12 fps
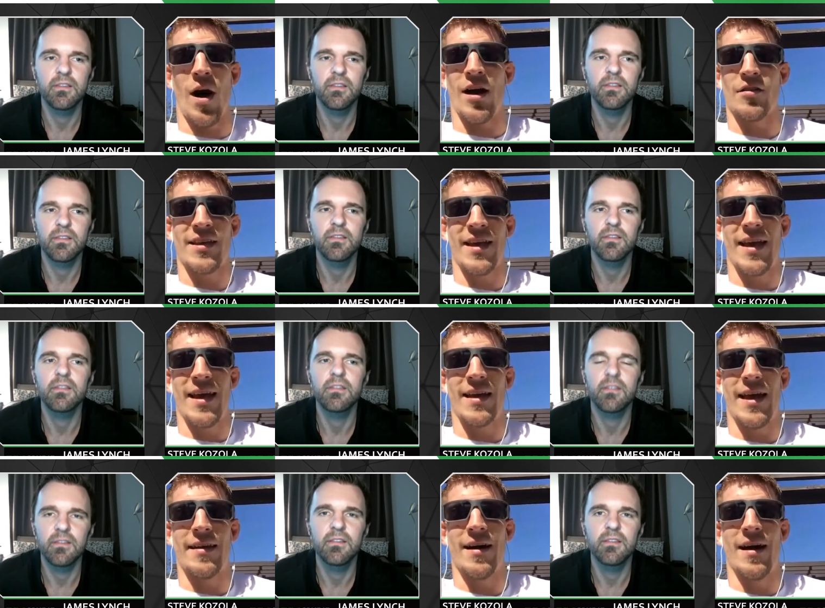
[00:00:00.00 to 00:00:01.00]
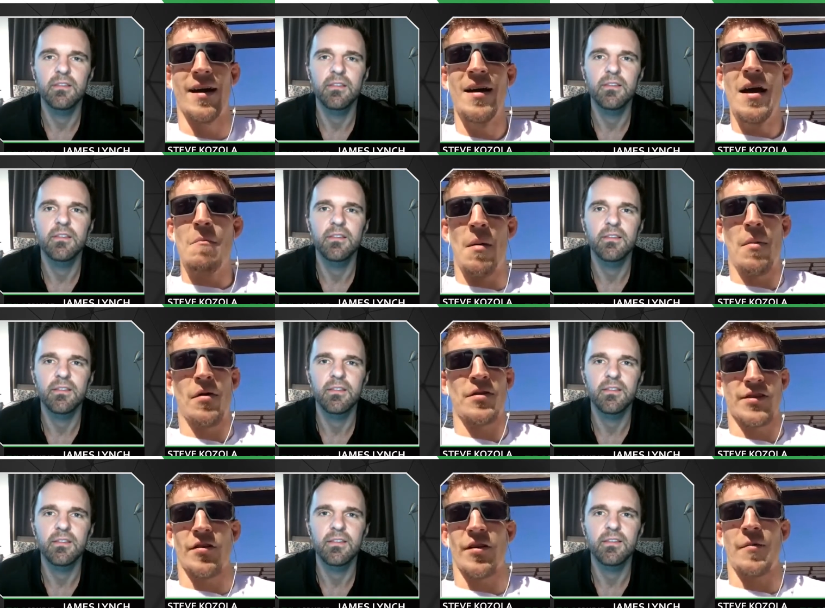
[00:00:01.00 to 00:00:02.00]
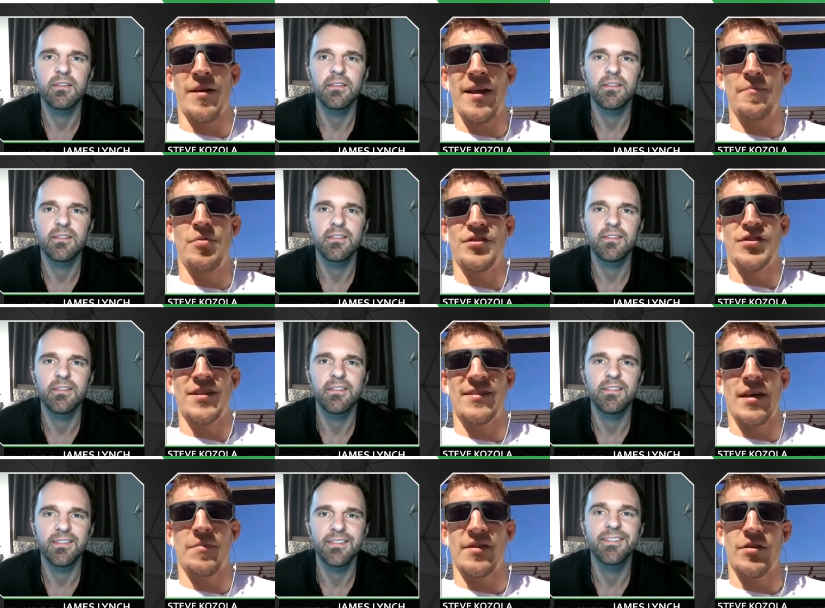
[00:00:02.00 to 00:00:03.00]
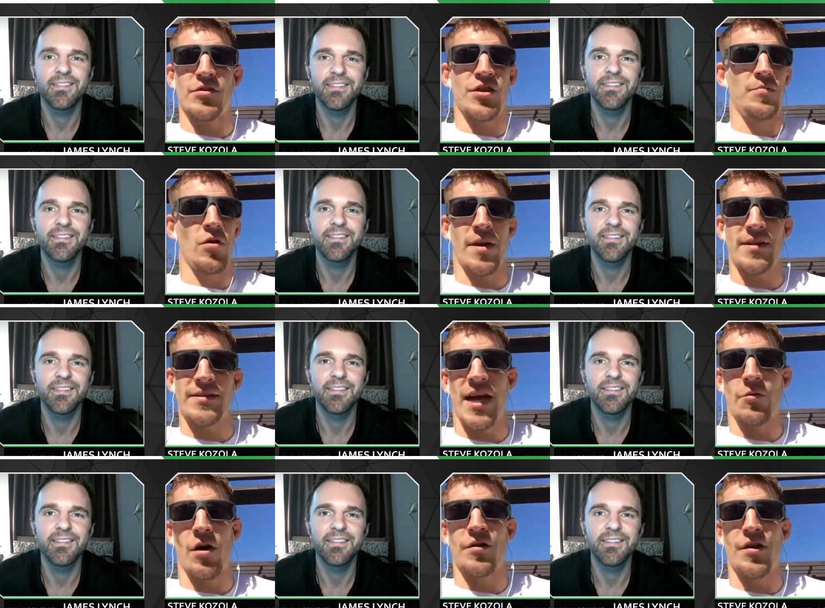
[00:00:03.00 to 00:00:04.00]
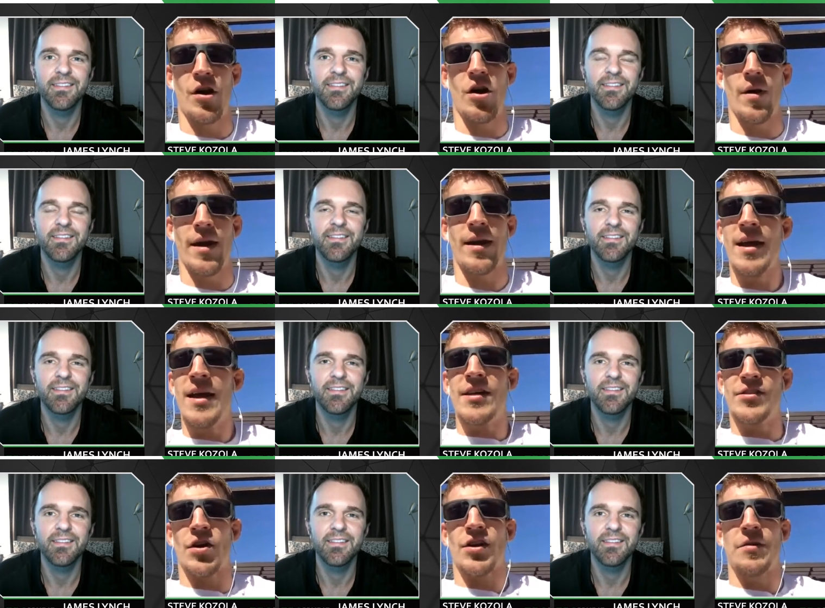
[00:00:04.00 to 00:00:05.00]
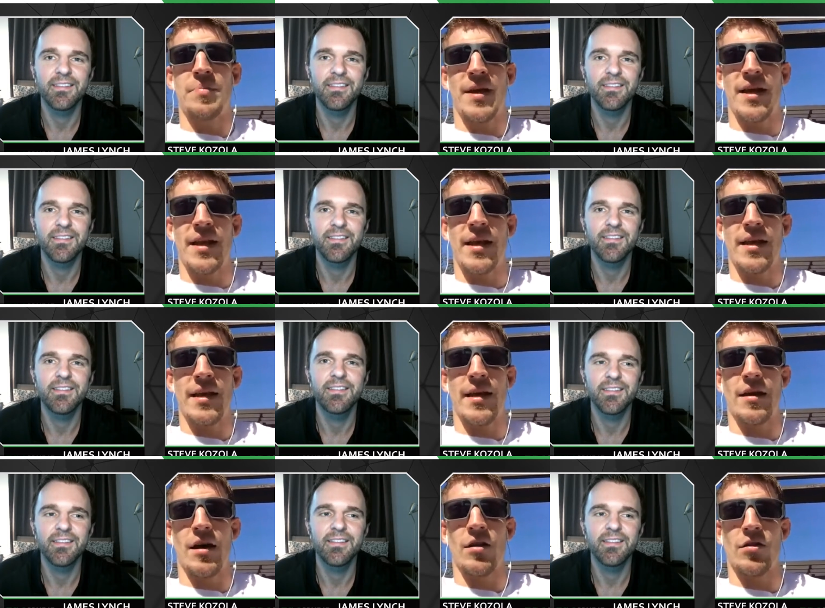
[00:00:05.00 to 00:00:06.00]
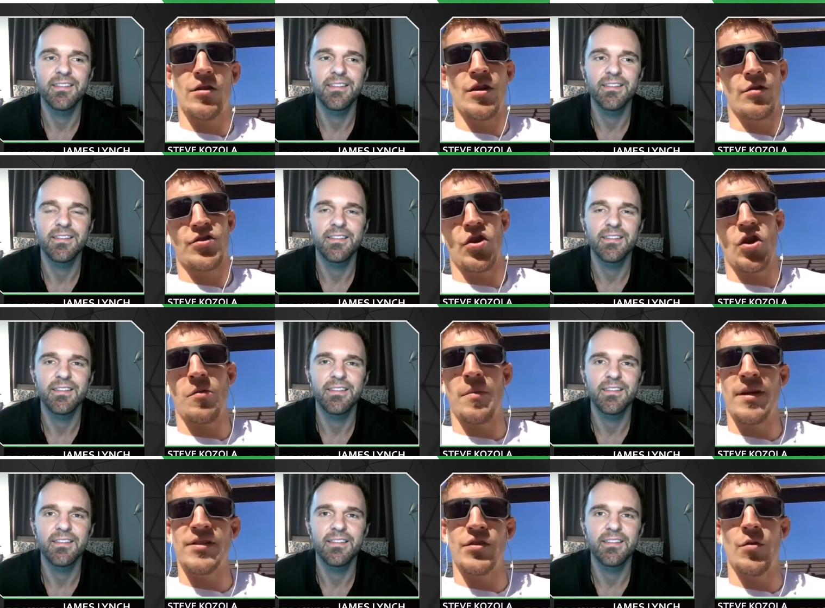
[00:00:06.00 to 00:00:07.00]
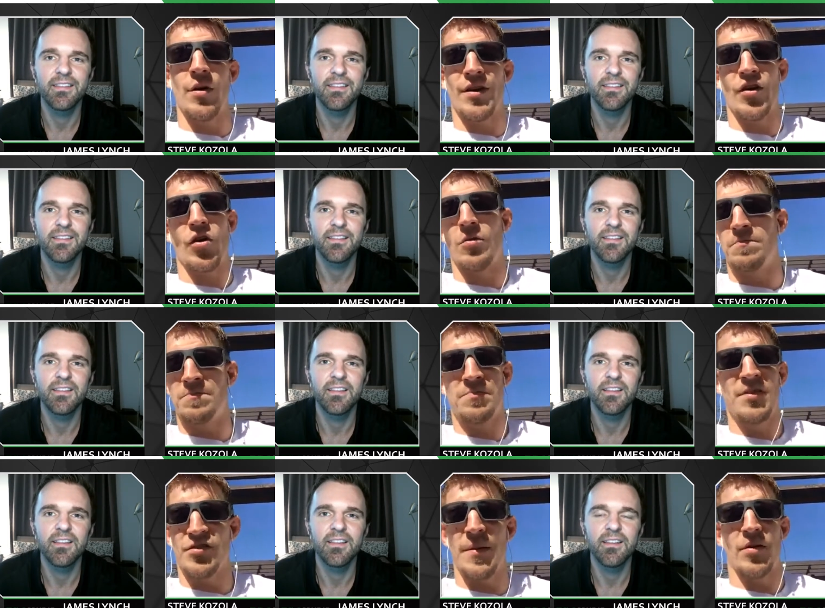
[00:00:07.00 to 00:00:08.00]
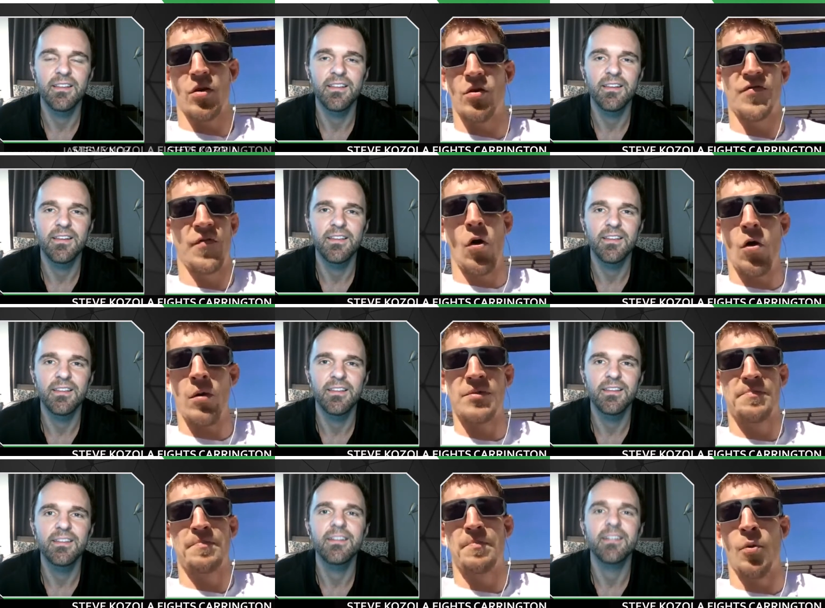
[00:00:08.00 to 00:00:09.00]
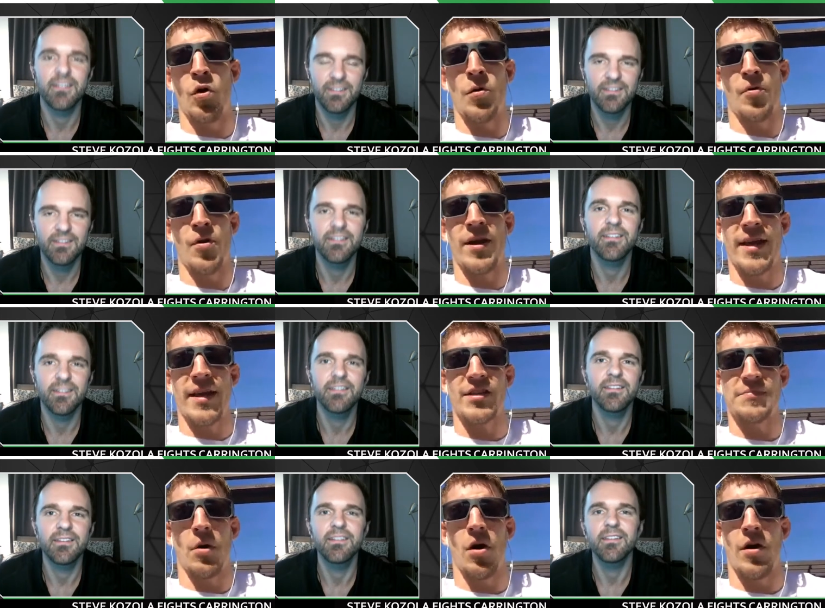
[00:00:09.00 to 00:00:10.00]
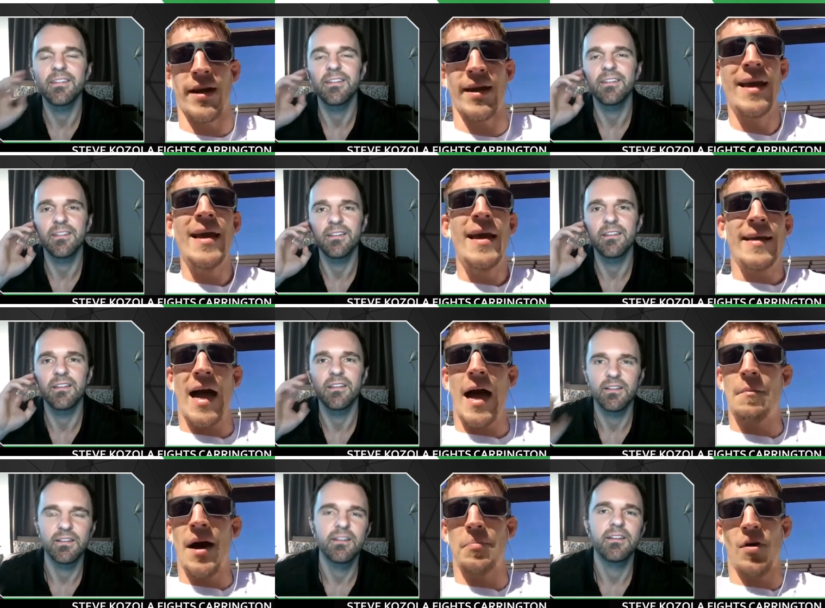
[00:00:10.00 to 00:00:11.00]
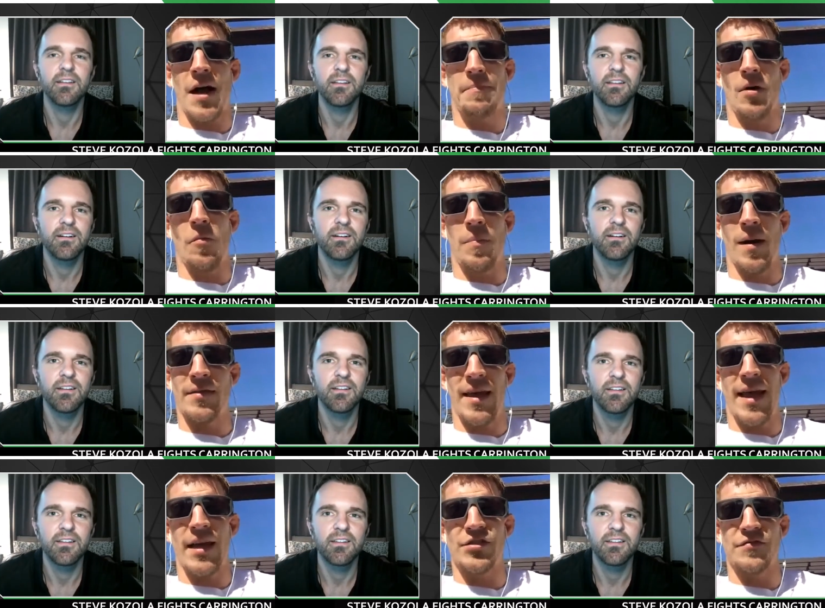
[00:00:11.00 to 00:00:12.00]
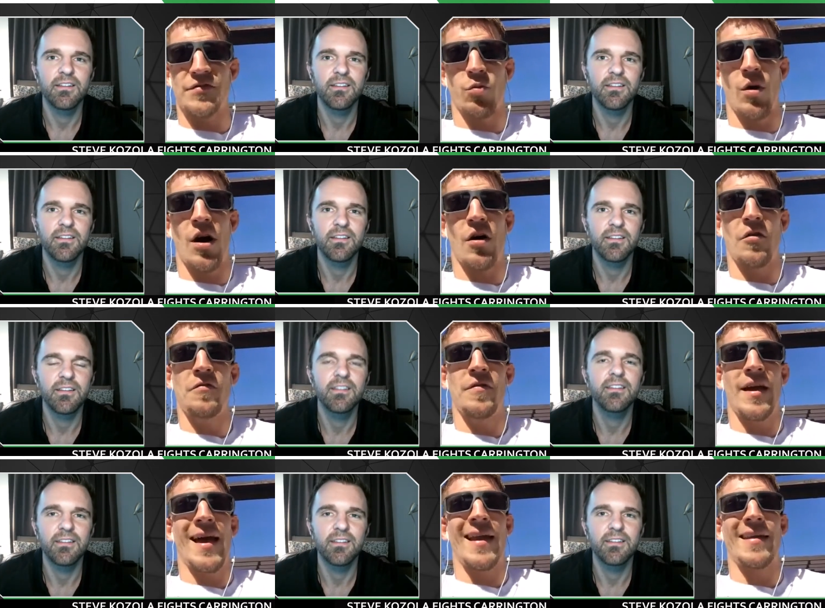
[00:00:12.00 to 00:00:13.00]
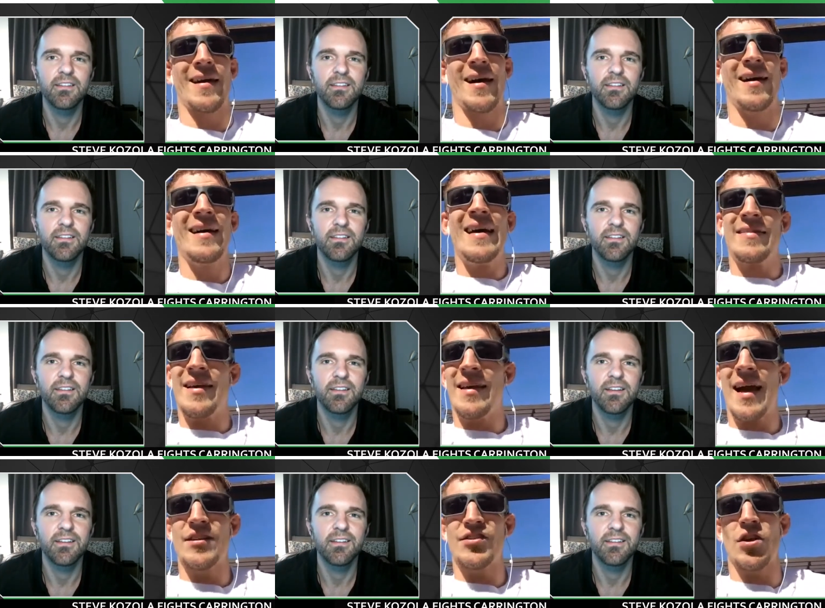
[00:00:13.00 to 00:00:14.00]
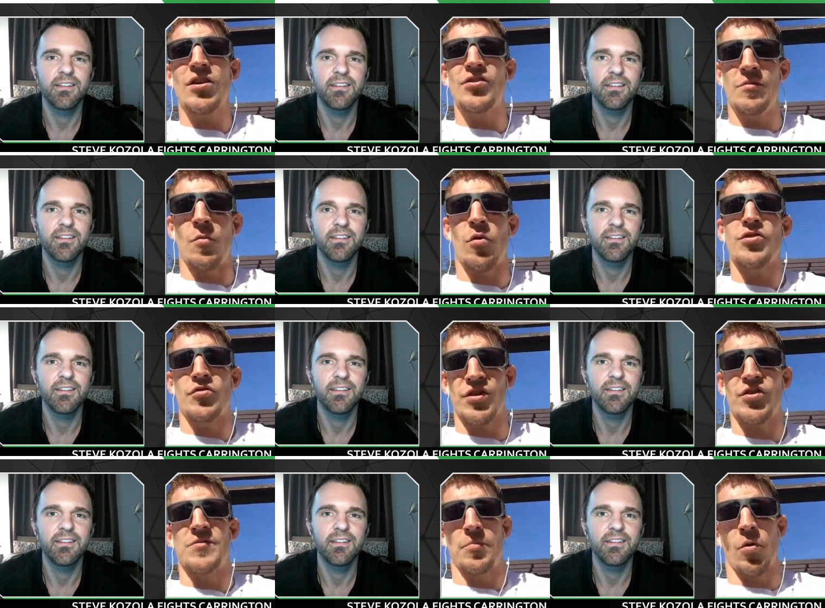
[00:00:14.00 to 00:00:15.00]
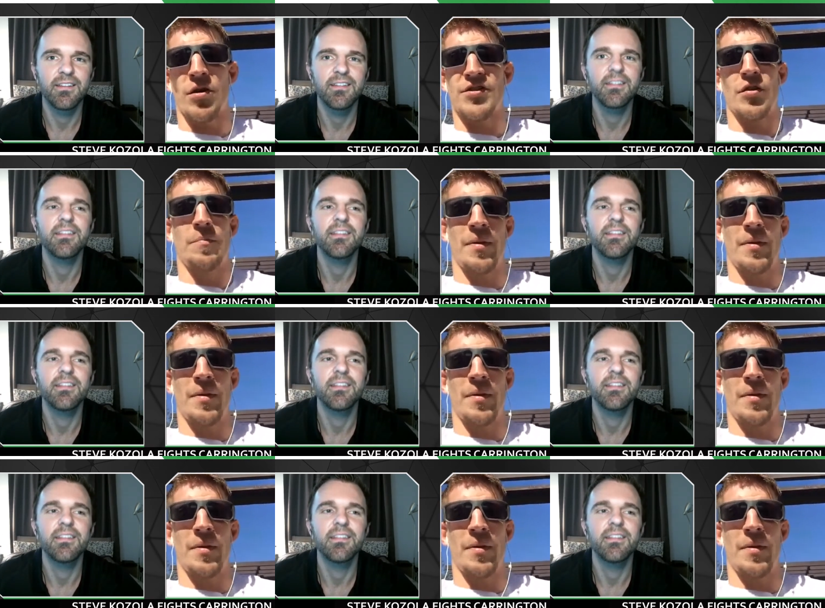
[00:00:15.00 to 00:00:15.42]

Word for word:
Speaker 1: wild kid, and my mother was like, okay, we need to put you in something. So she put me in Taekwondo and started competing in tournaments, doing the typical forms, board breaking, sparring. Got my black belt by the age of 12, and then kind of just started doing more traditional sports,